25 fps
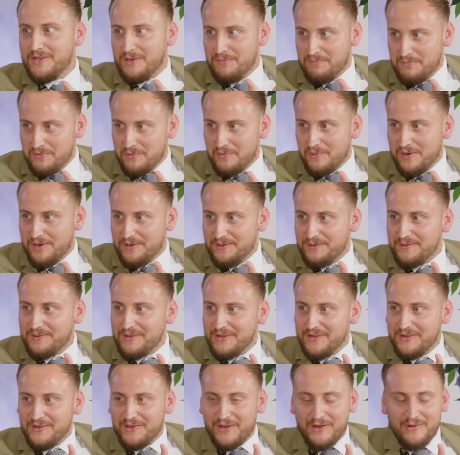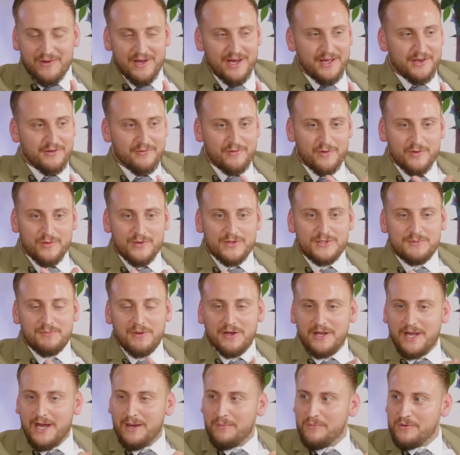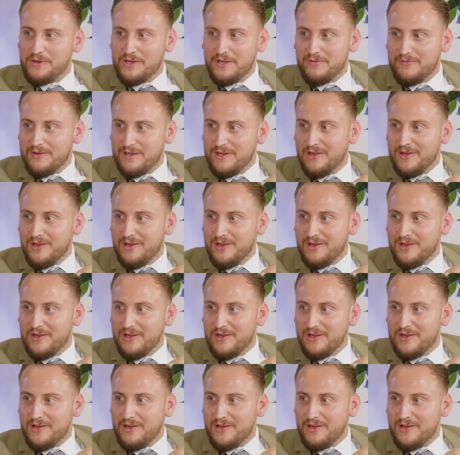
number one, you know, and of course, my camera never